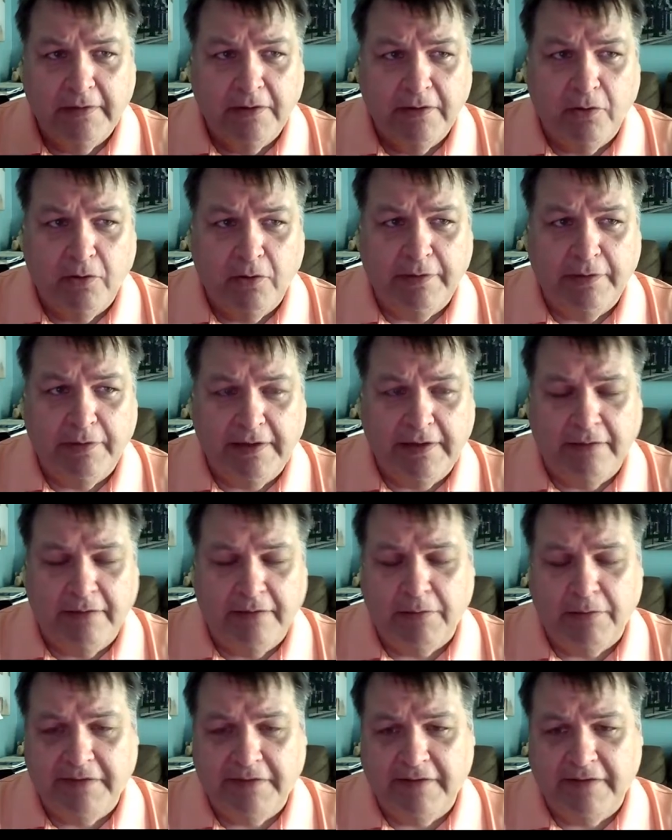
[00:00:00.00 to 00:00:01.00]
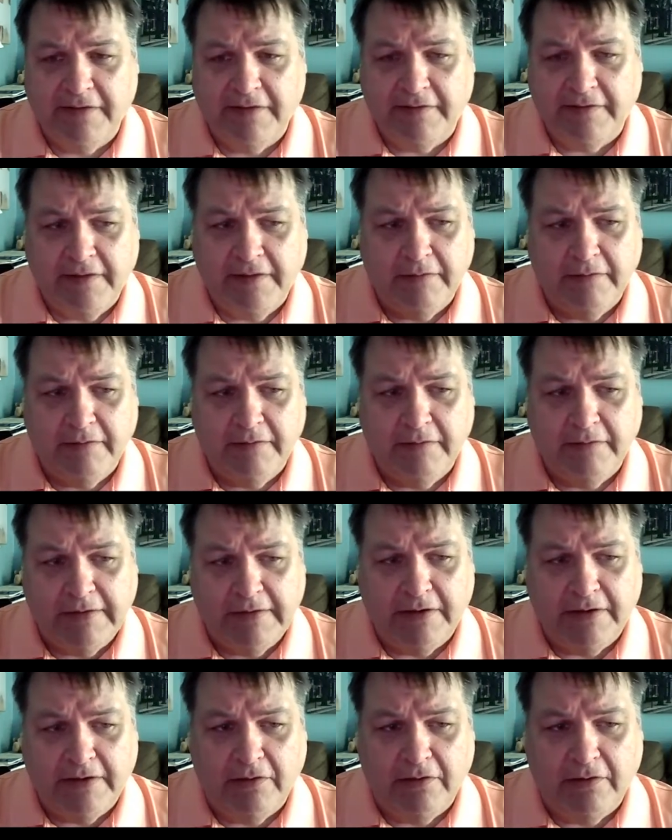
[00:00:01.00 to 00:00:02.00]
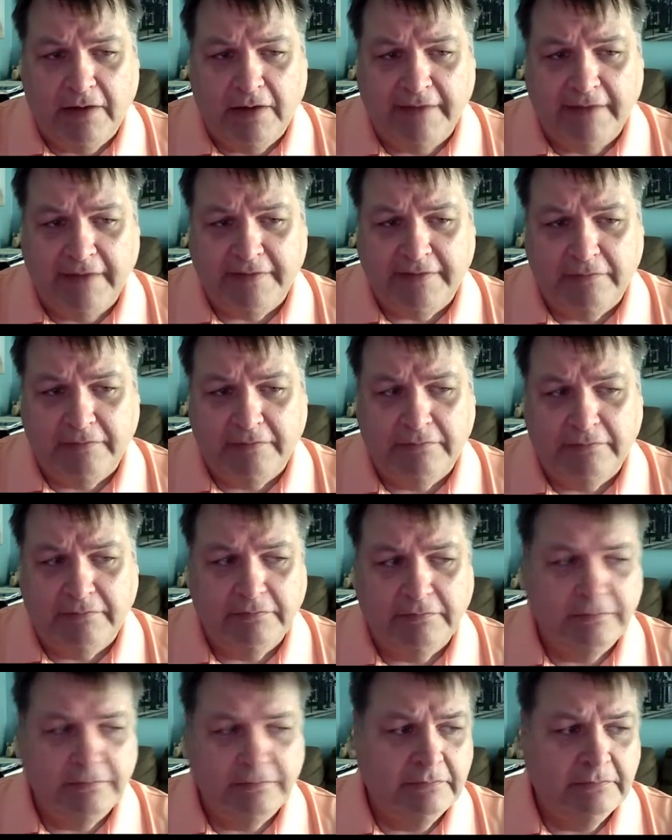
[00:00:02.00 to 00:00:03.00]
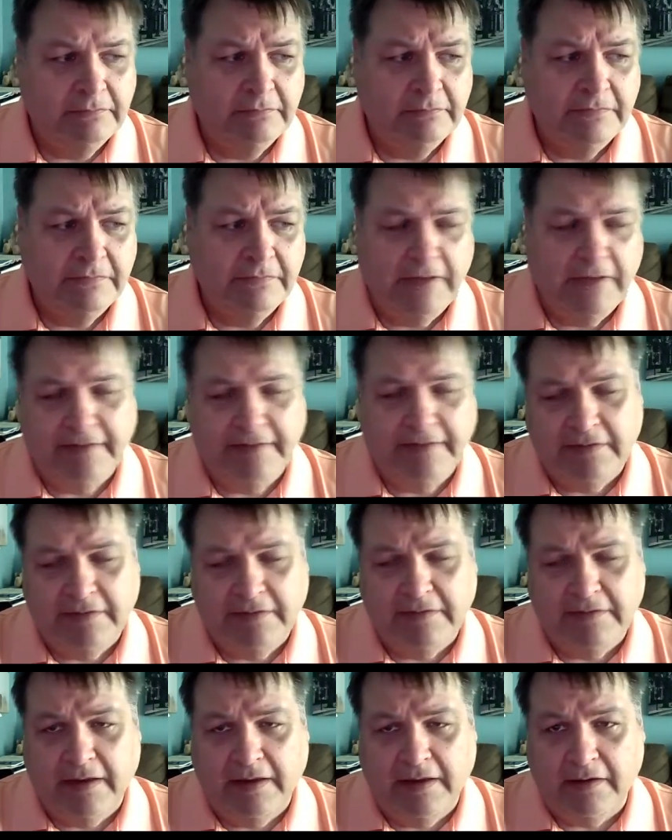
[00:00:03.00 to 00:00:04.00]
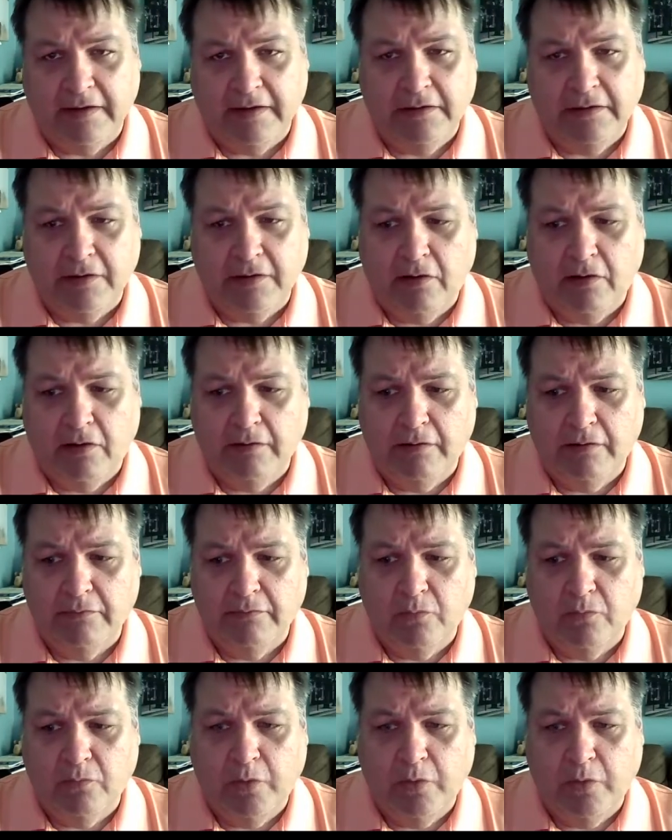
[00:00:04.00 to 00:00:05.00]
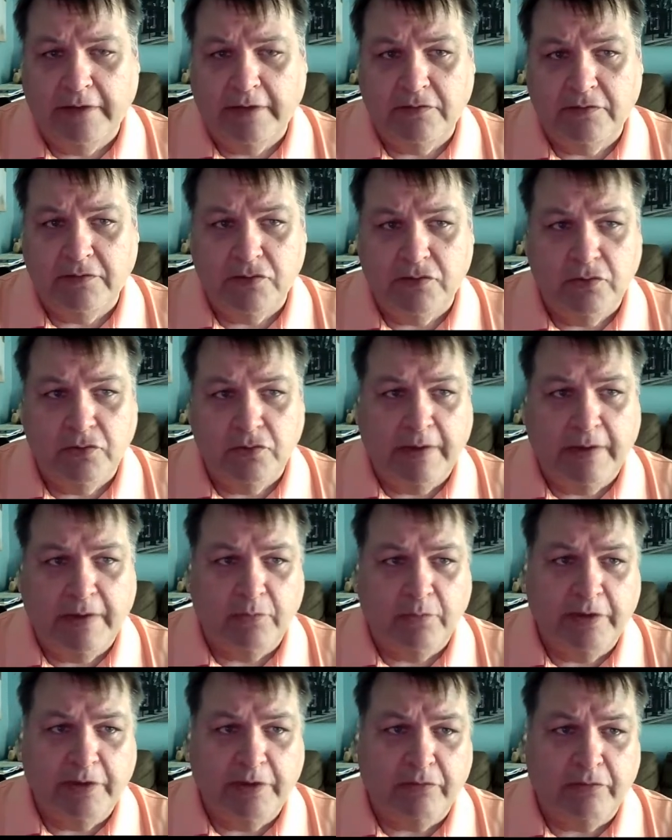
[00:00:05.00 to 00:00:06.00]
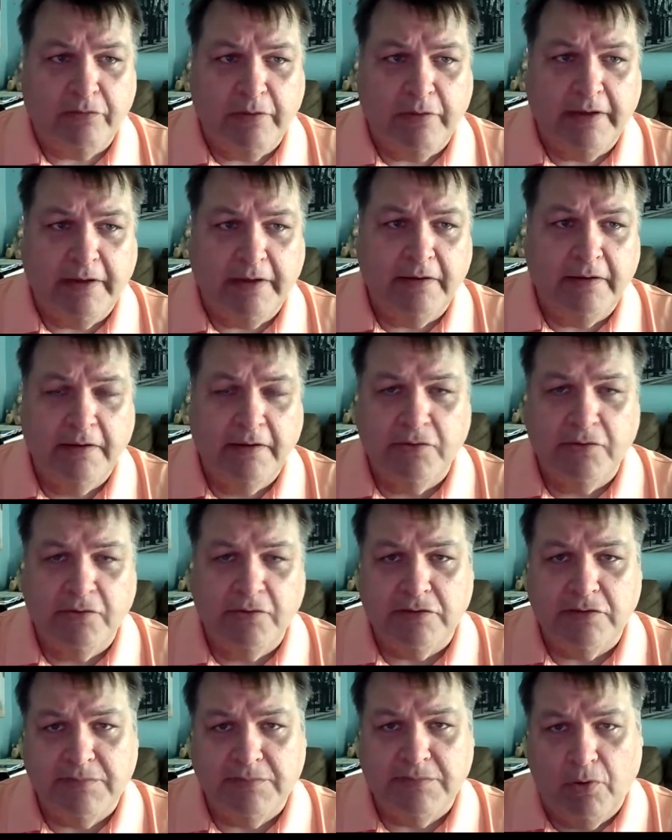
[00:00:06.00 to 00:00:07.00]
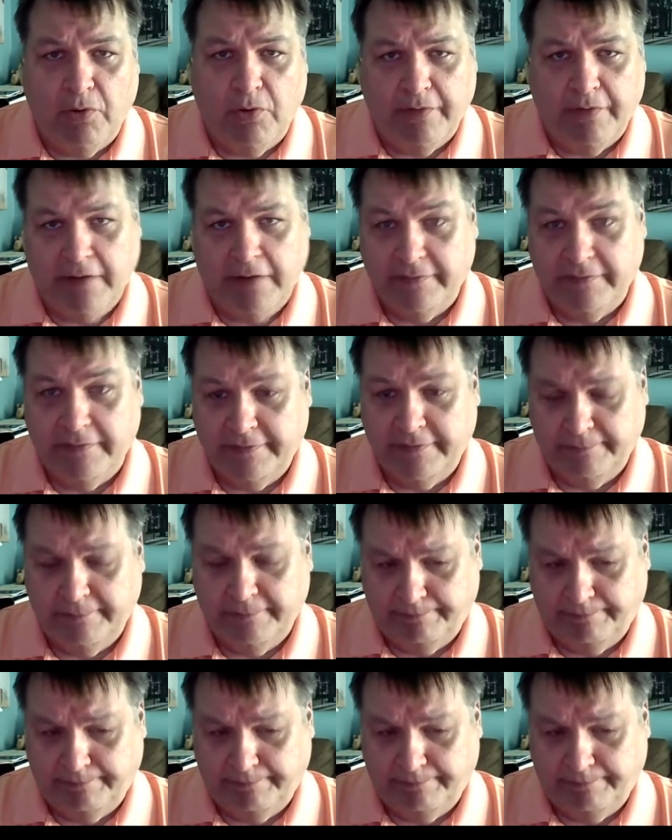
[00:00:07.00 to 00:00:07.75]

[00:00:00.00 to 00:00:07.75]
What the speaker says: go into E360, click on lessons, and click on week 2 and week 3 to explore those.